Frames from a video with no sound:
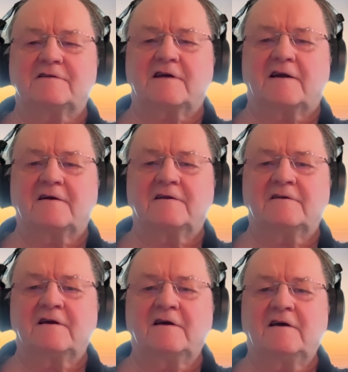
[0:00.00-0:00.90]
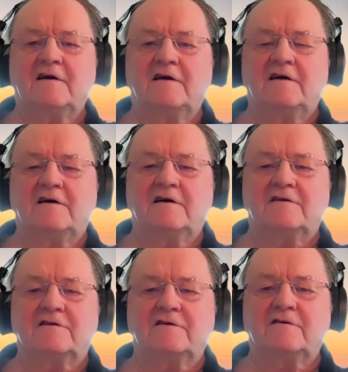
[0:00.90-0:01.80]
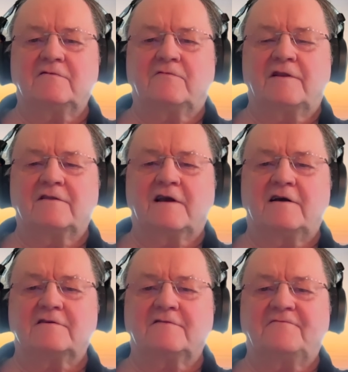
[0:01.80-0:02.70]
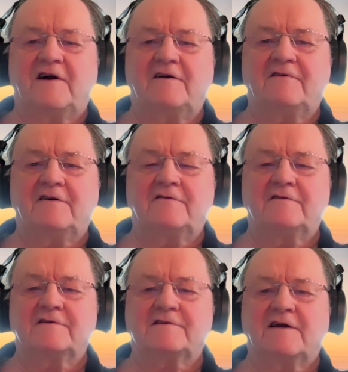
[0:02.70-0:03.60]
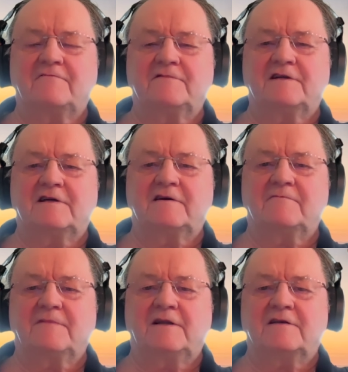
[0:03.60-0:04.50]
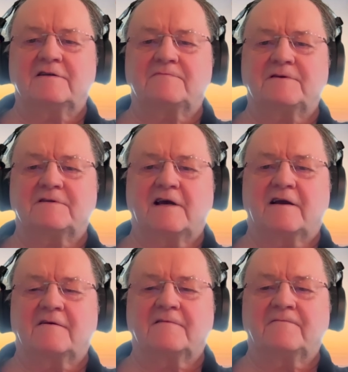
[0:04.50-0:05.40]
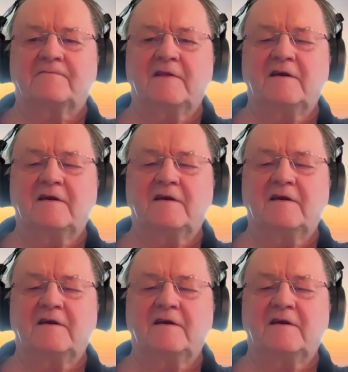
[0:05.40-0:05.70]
second to 1,570 meters per second.